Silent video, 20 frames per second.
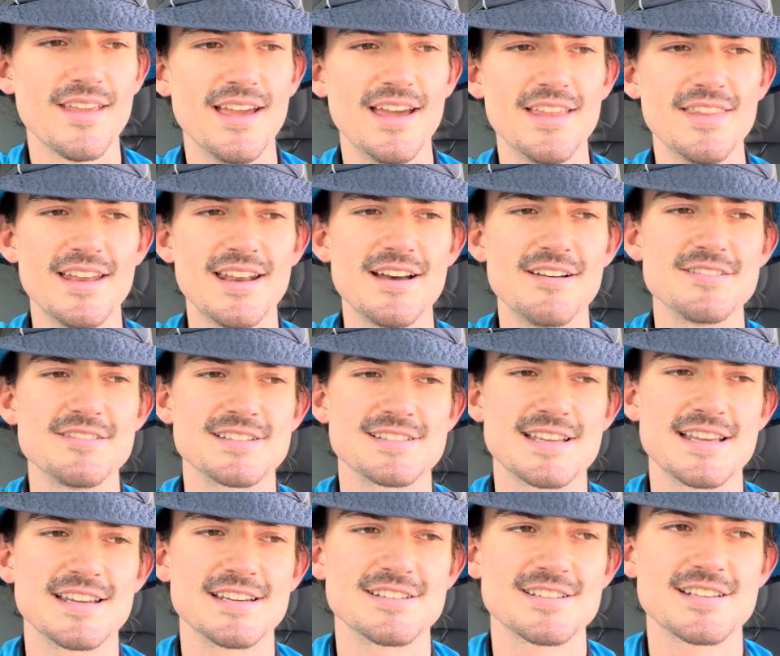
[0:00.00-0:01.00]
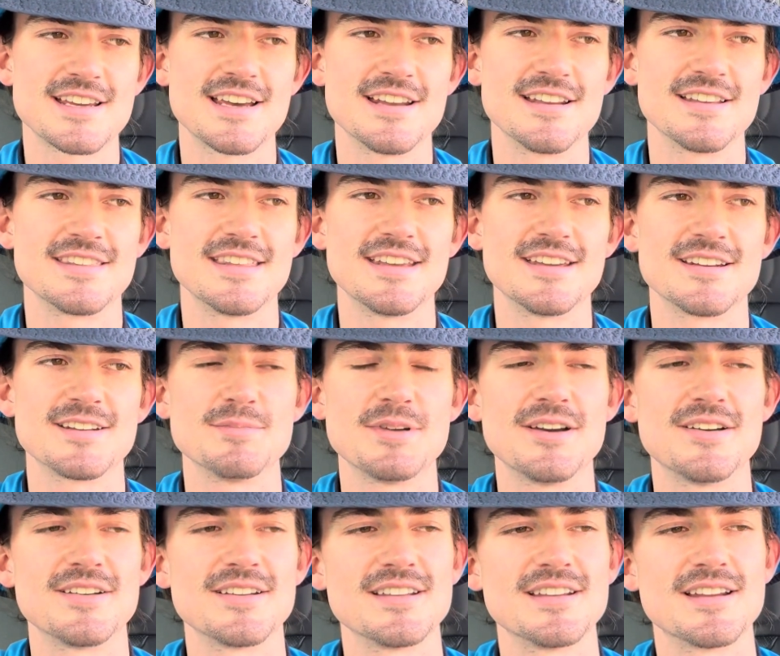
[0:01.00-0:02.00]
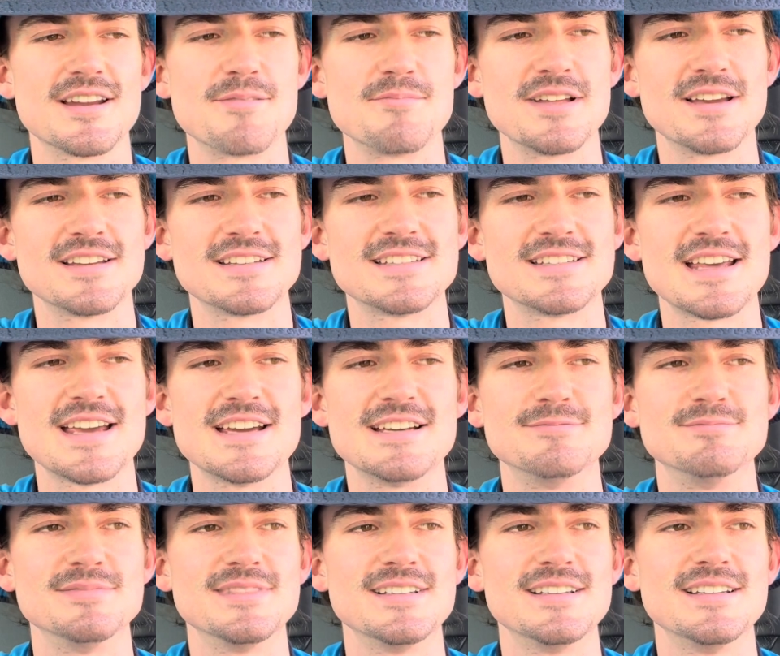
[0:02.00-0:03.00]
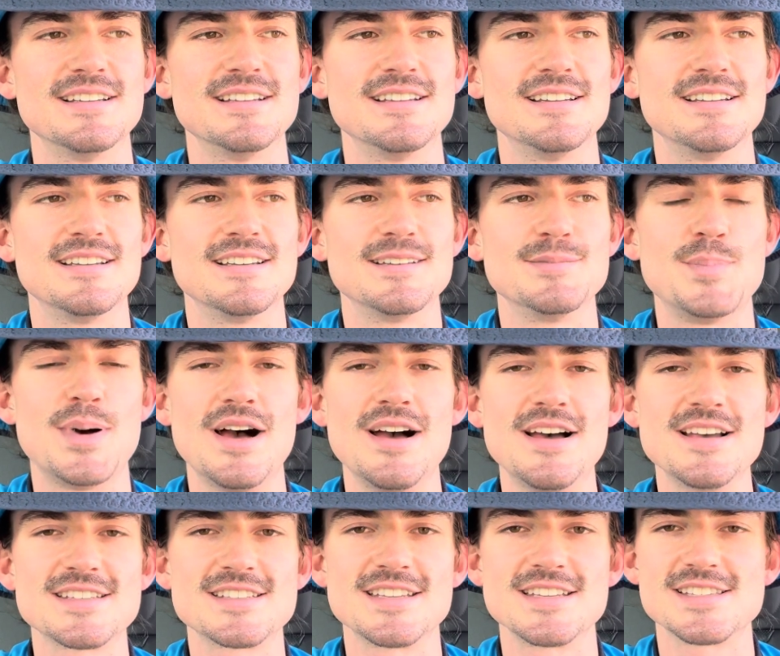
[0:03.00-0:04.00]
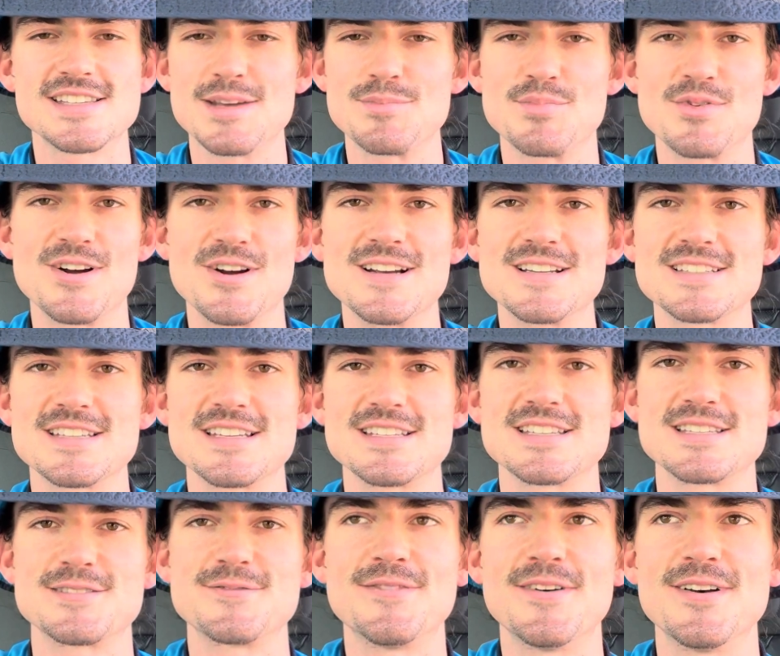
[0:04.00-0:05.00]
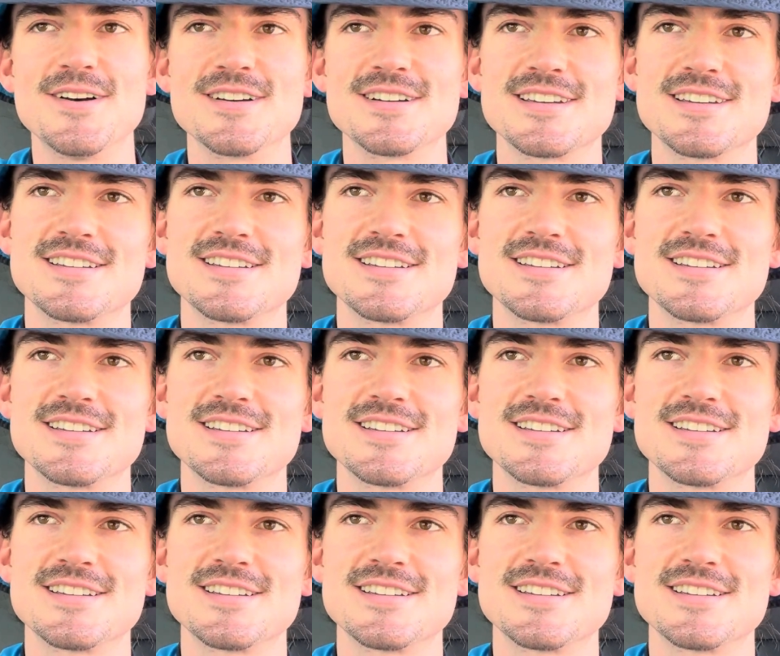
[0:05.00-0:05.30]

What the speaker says: And then I was, like, just kind of thinking about it, and I'm like, damn, pasta's, like, processed as fuck.